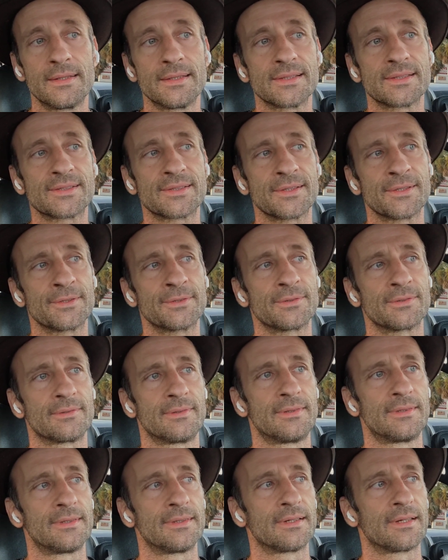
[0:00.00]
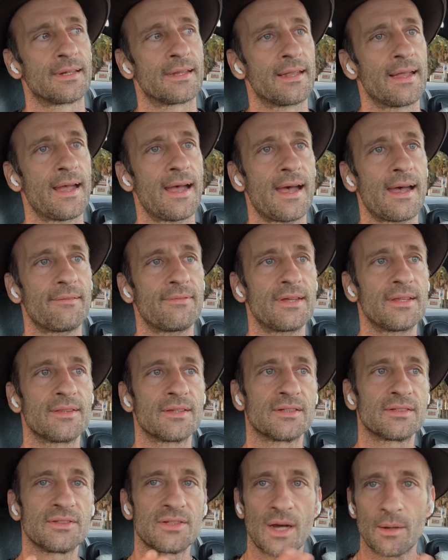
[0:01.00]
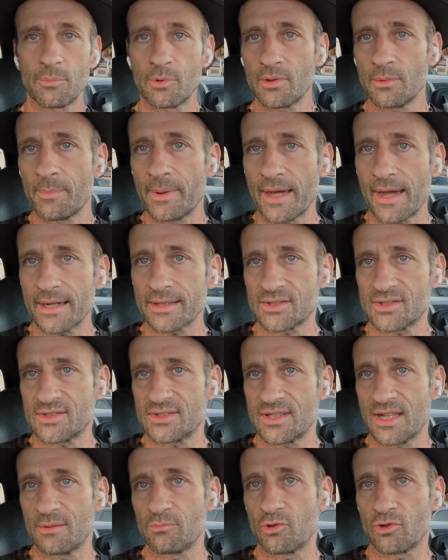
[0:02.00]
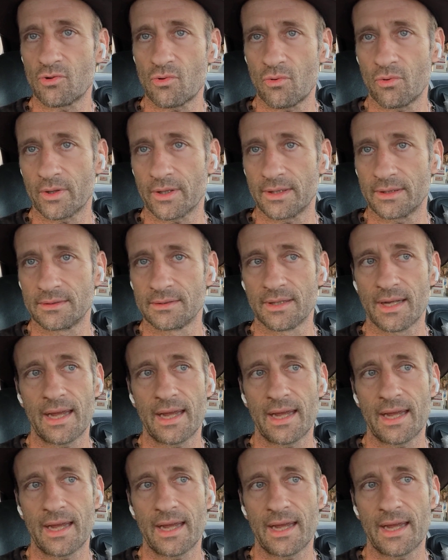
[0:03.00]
So having the double-backed stablecoin